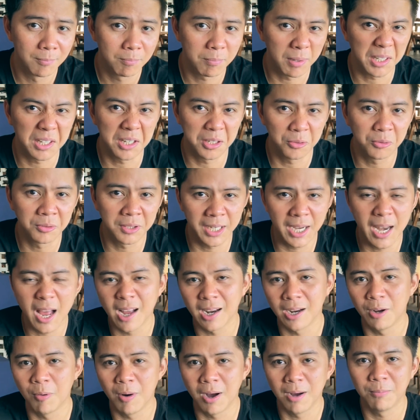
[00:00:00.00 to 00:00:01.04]
pag ganun
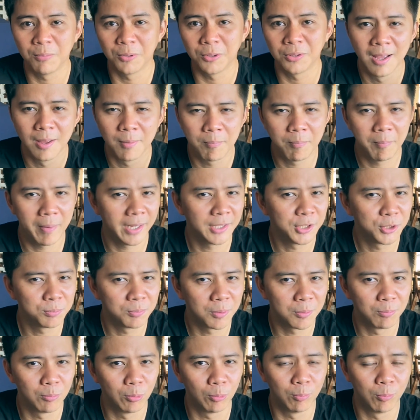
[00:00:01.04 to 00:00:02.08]
ginagawa mo, medyo
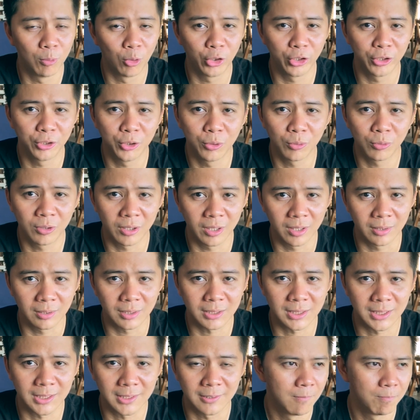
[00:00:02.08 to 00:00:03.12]
mabuboard yung
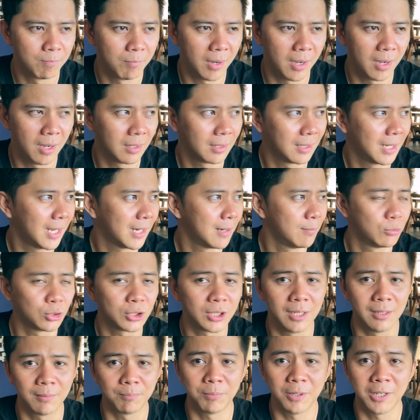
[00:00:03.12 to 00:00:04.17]
girls. Pag lagi mo
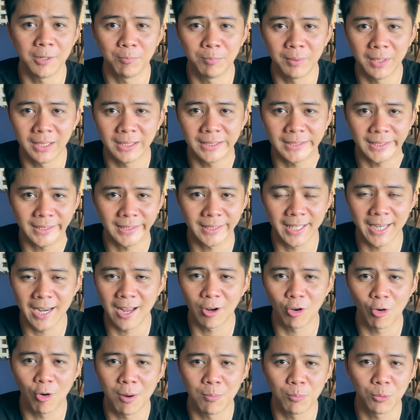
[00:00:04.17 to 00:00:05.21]
silang pinipis at
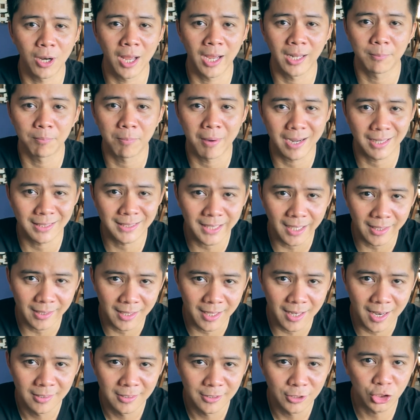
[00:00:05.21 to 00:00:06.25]
ginagawa mo lahat para sa
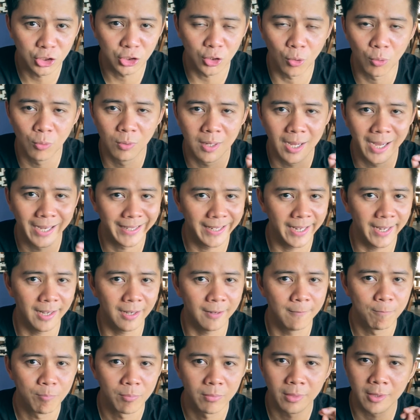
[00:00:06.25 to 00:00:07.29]
kanila. So, again,
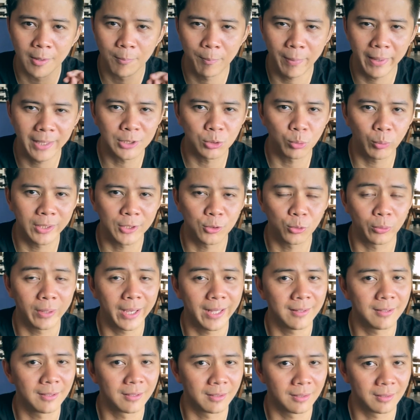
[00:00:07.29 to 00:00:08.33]
the best way to
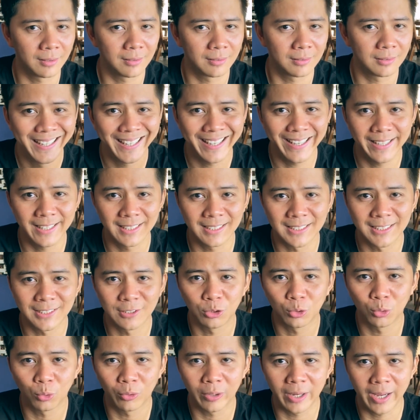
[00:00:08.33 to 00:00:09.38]
get the girl is
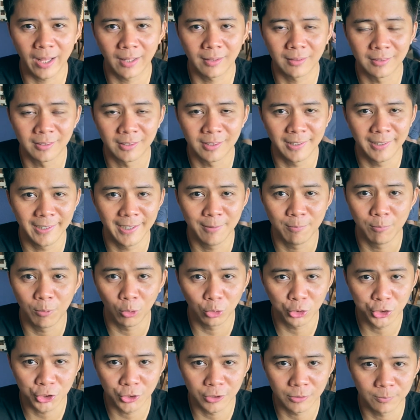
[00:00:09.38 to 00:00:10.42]
to get her
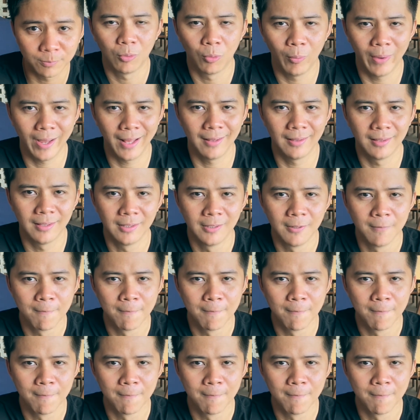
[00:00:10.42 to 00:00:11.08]
emotion. Well,